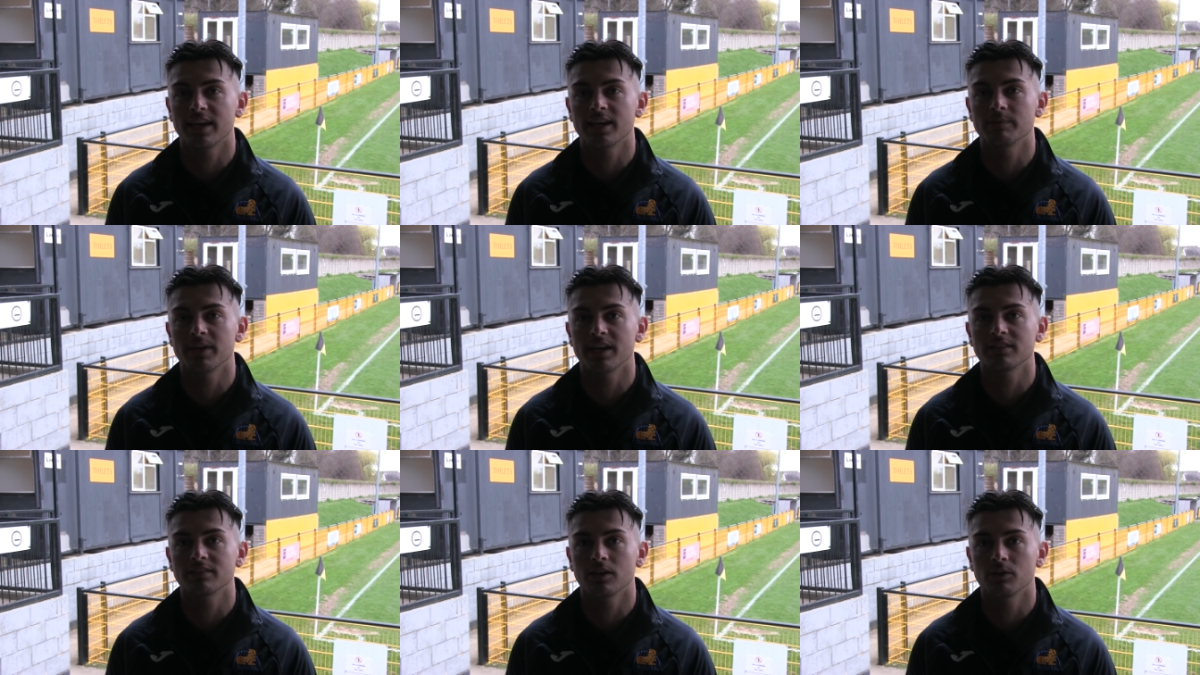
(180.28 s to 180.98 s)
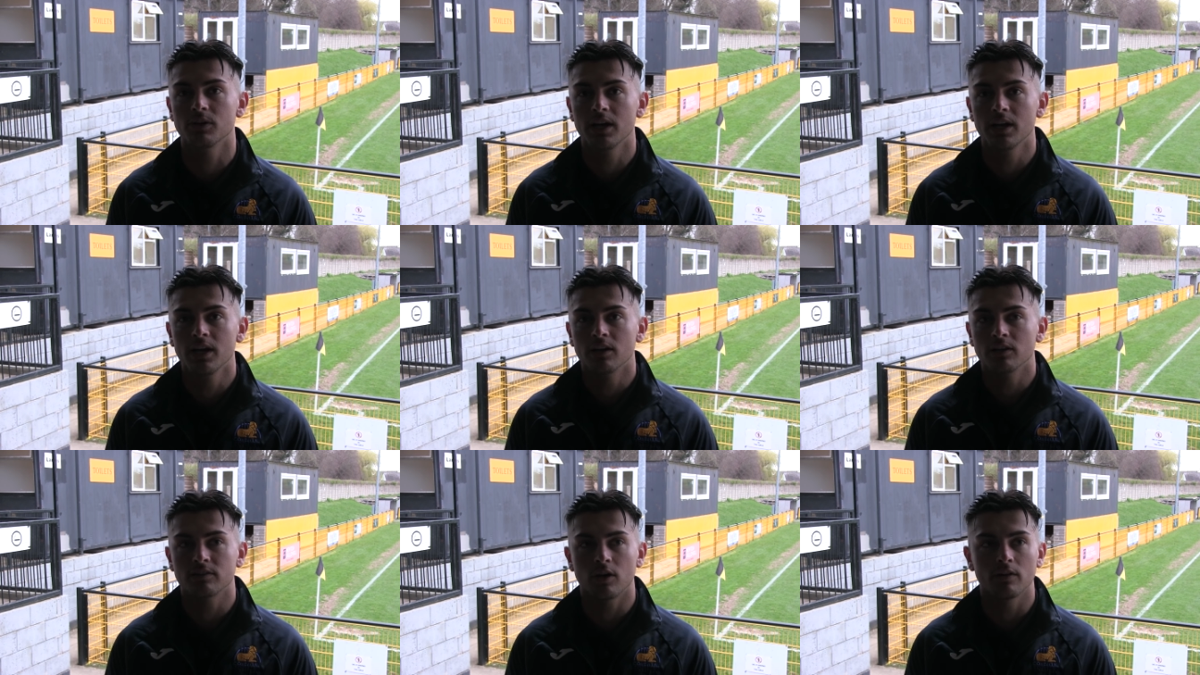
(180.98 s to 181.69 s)
game. Yeah, so
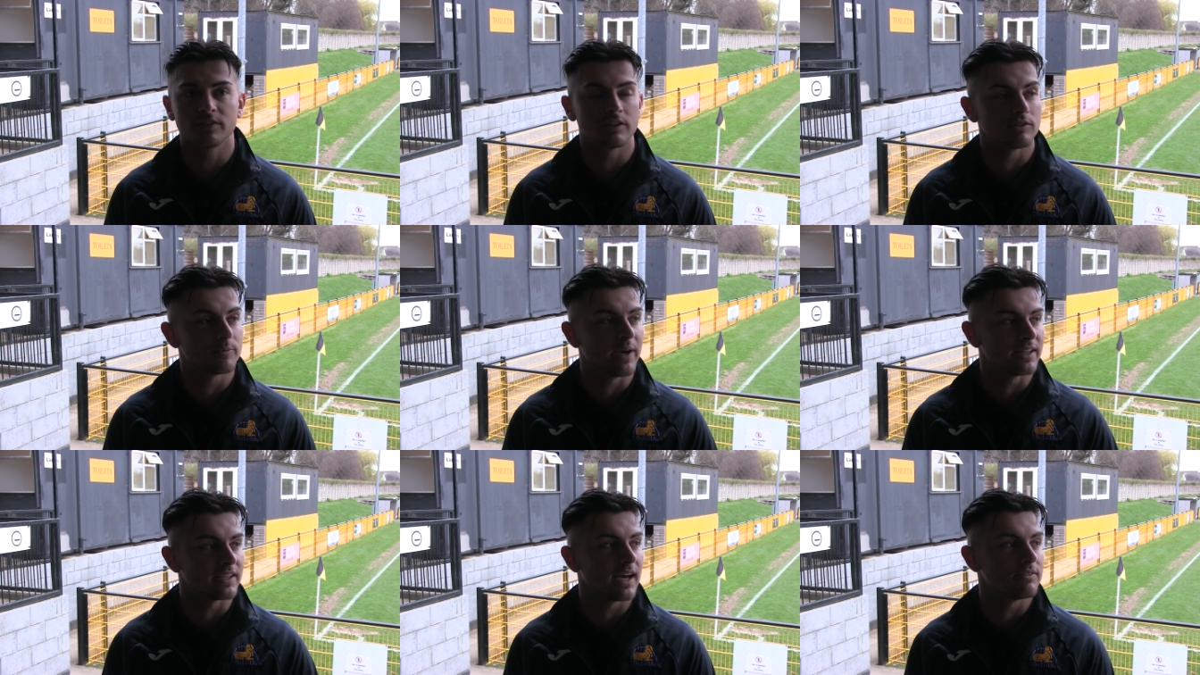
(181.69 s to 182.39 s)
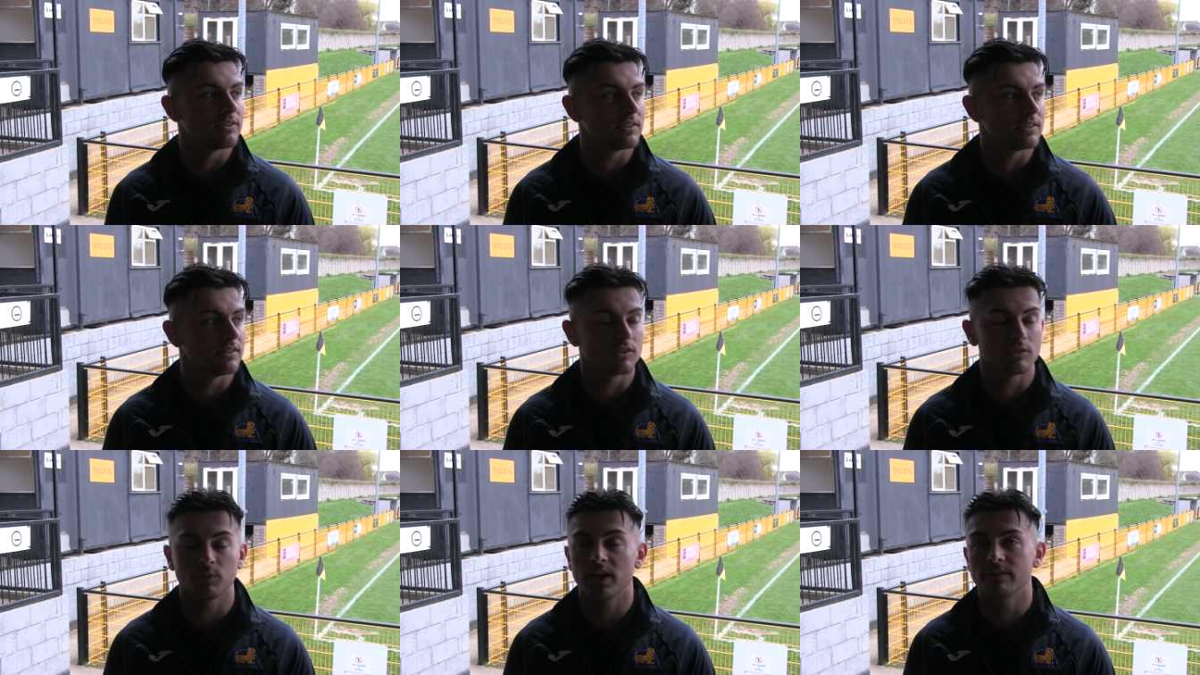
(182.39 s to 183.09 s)
obviously respect the gaffer's
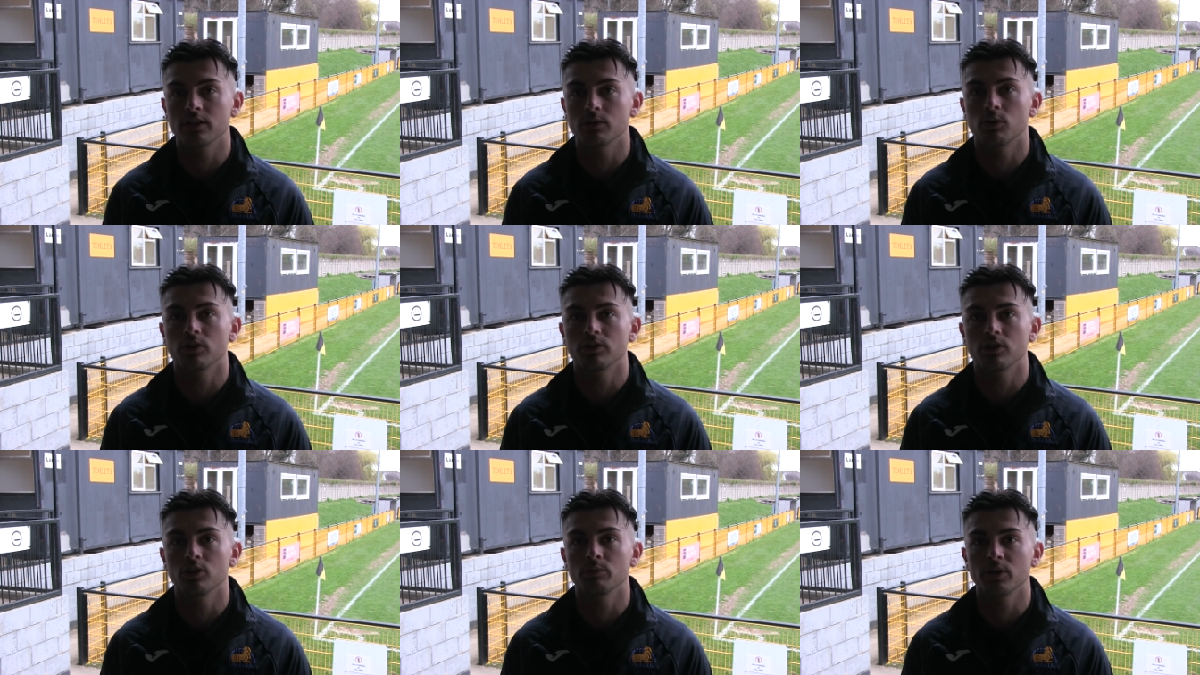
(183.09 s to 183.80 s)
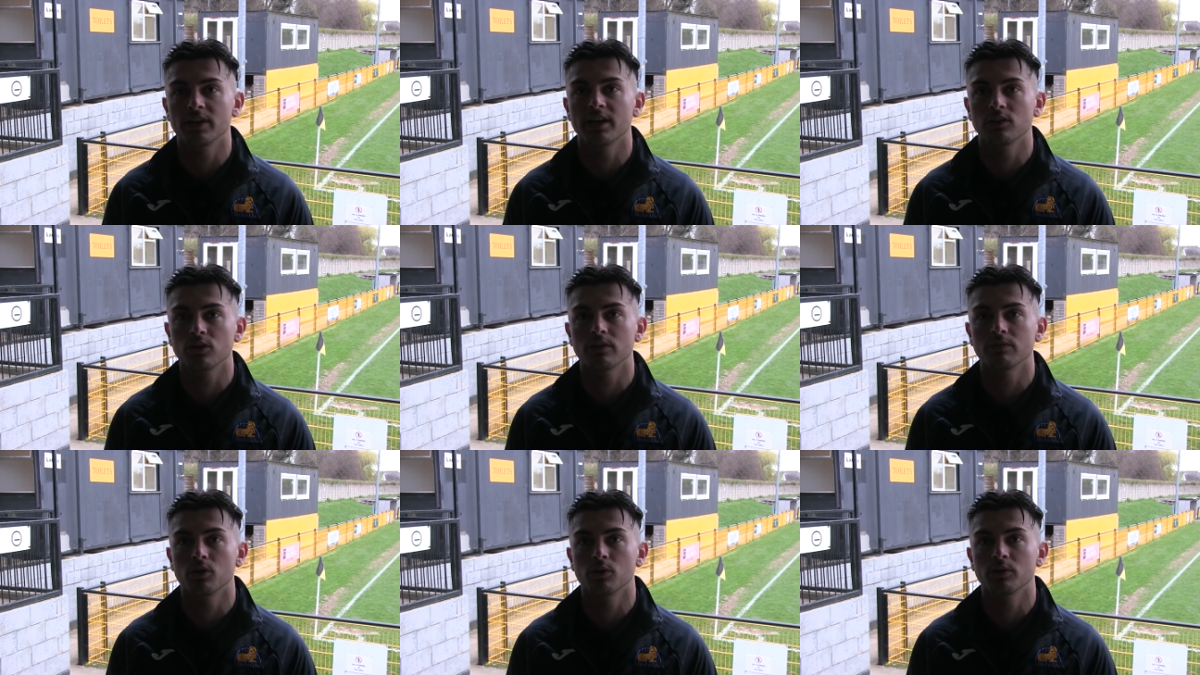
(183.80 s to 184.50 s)
decision, whatever they want to do. But yeah,
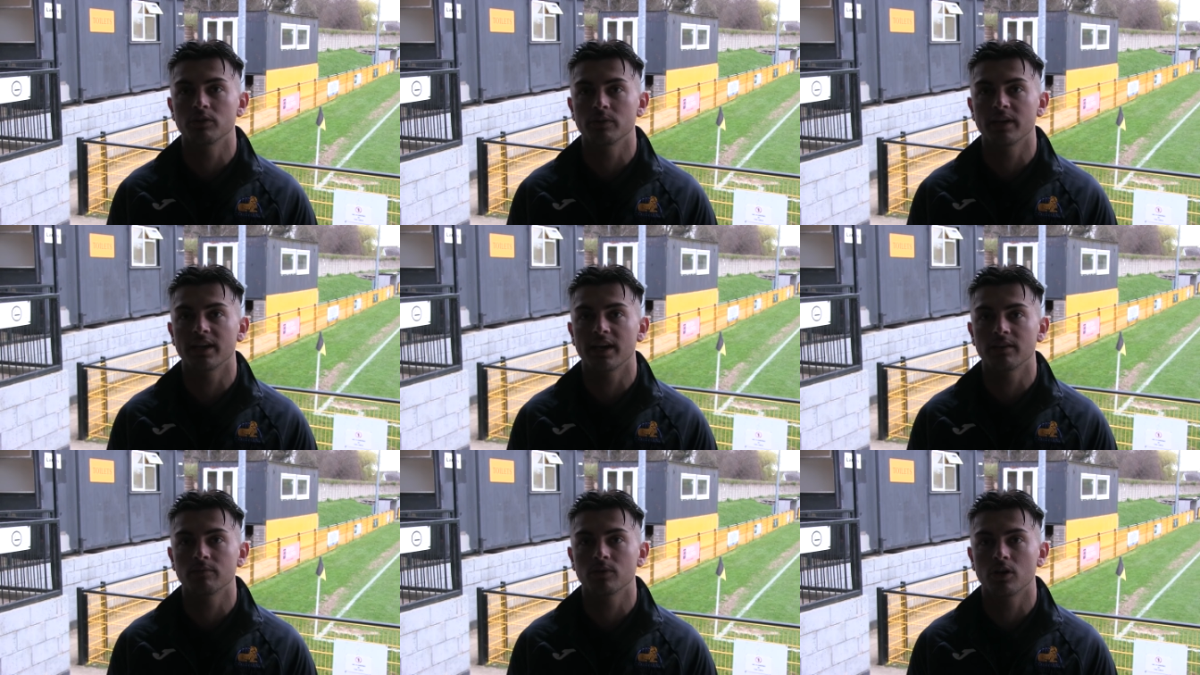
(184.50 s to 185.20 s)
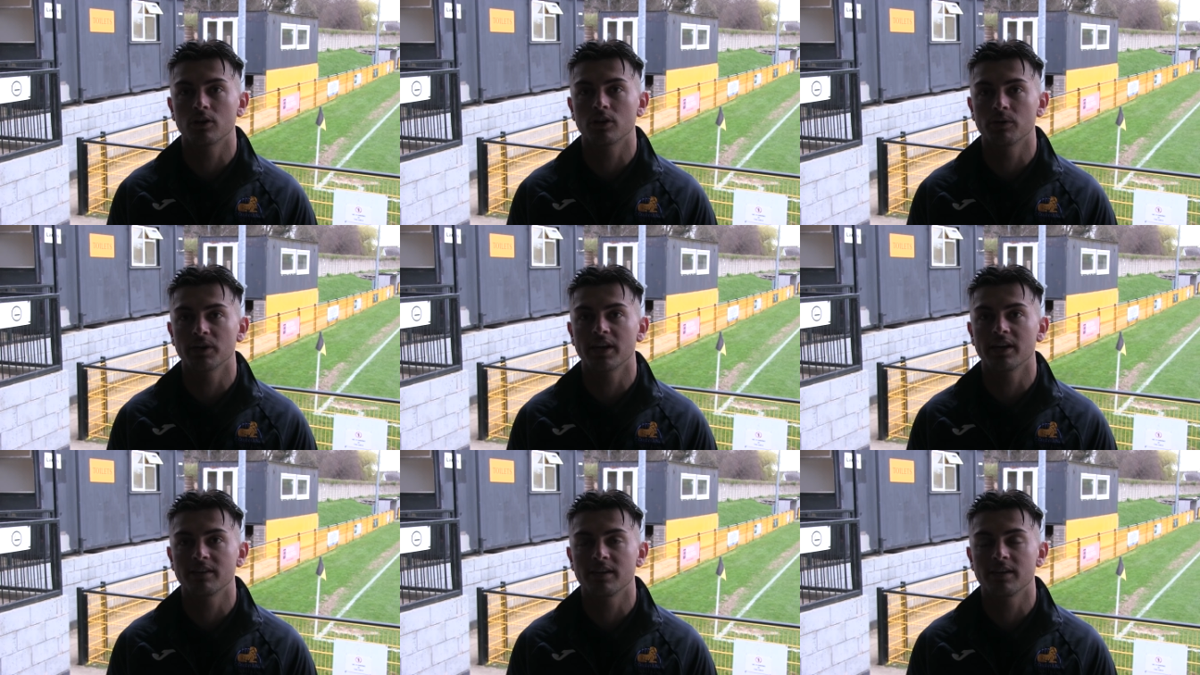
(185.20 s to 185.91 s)
looking forward to it again. Got to go
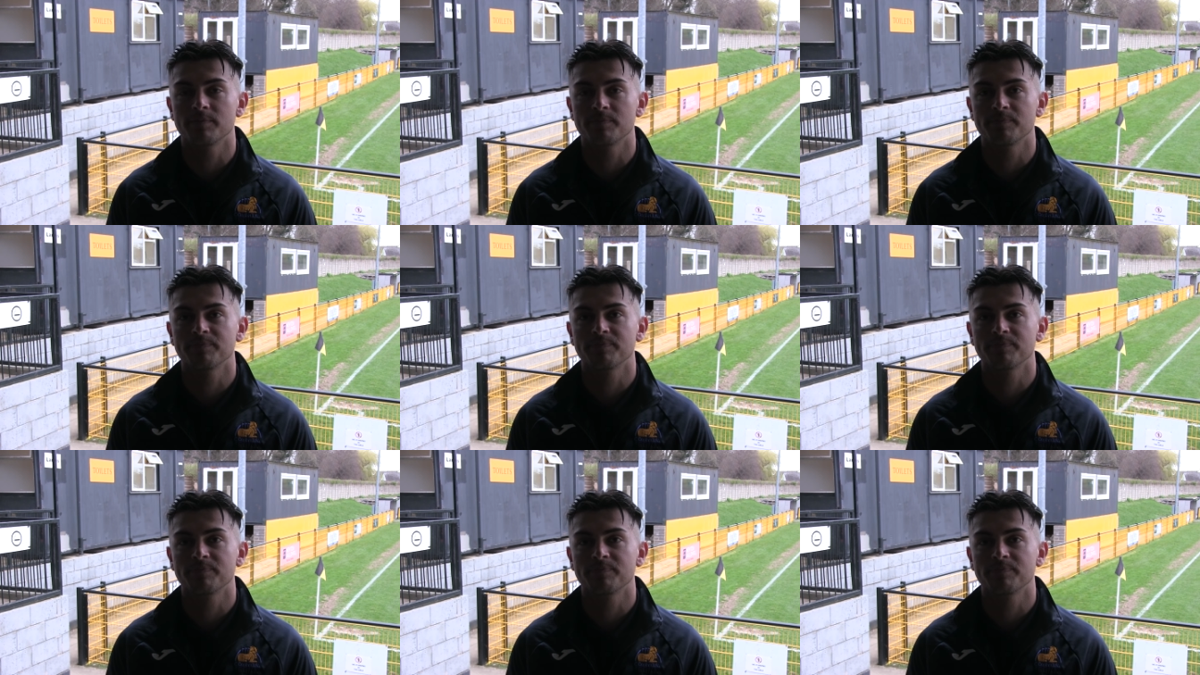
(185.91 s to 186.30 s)
again. Yeah.